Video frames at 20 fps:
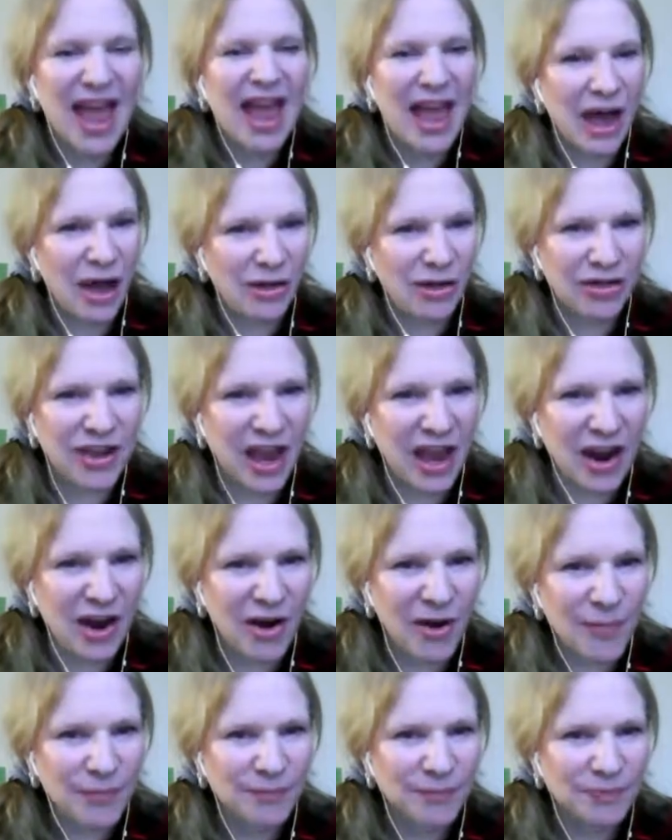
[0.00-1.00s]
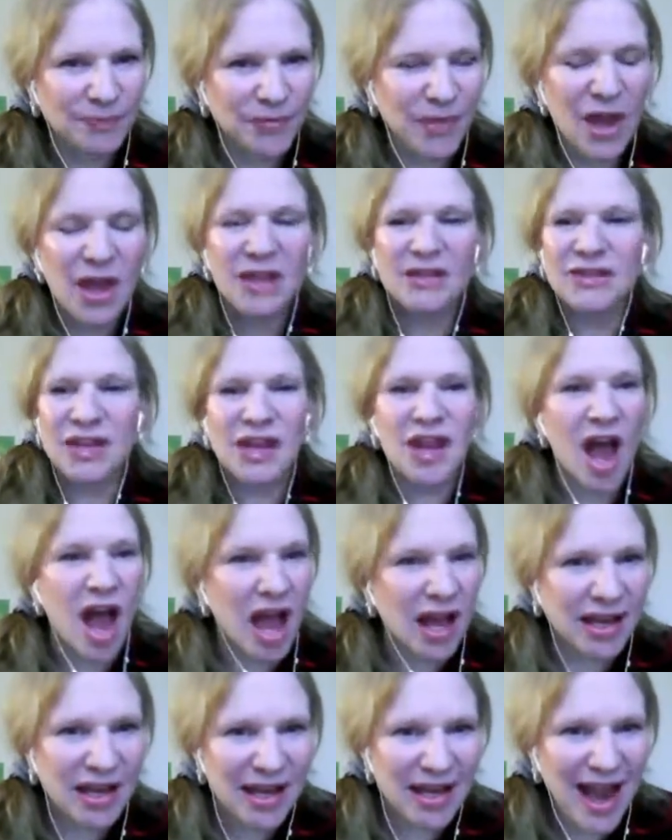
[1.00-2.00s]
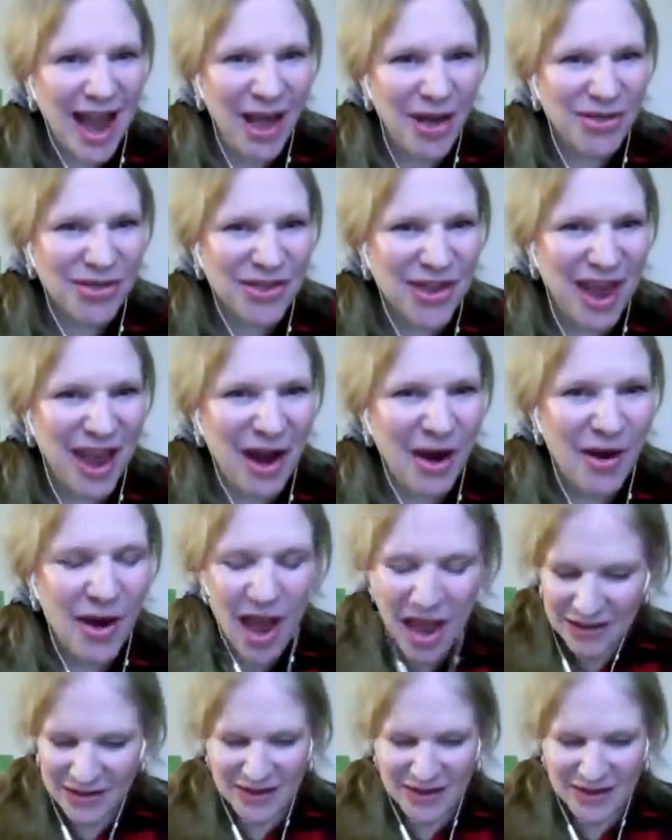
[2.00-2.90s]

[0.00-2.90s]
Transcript: Healthcare, denying healthcare,